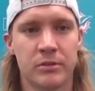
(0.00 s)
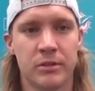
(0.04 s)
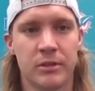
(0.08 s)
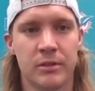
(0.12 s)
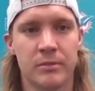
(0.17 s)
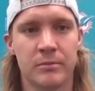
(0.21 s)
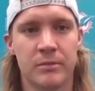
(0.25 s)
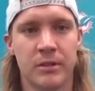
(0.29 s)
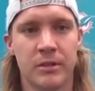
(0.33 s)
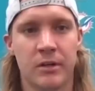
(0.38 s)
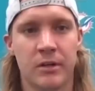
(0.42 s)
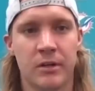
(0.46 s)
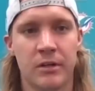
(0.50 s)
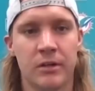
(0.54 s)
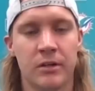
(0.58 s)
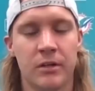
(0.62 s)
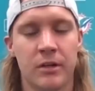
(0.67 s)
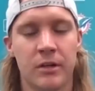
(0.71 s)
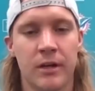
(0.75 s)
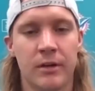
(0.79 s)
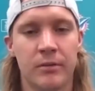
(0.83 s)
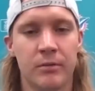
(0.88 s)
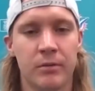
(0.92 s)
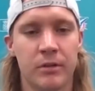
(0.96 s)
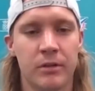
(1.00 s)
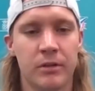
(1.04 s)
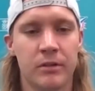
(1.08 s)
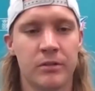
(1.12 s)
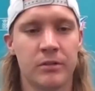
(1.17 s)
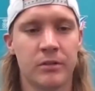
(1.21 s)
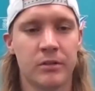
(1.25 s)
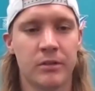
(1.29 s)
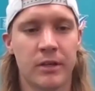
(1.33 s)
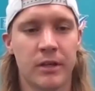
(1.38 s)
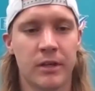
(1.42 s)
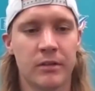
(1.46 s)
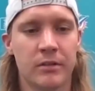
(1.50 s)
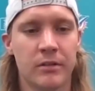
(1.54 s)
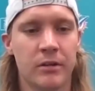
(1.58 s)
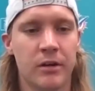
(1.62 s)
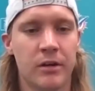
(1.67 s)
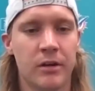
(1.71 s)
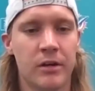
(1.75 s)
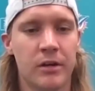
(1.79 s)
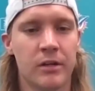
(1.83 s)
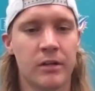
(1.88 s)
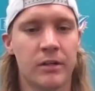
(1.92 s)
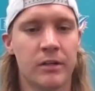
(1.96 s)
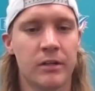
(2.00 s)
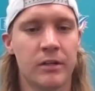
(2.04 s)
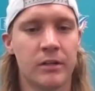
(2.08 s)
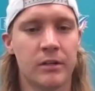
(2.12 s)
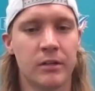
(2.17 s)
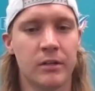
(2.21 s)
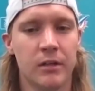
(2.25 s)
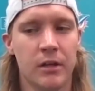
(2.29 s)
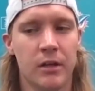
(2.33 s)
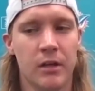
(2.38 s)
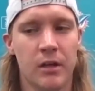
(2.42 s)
teams are, I really took that to heart and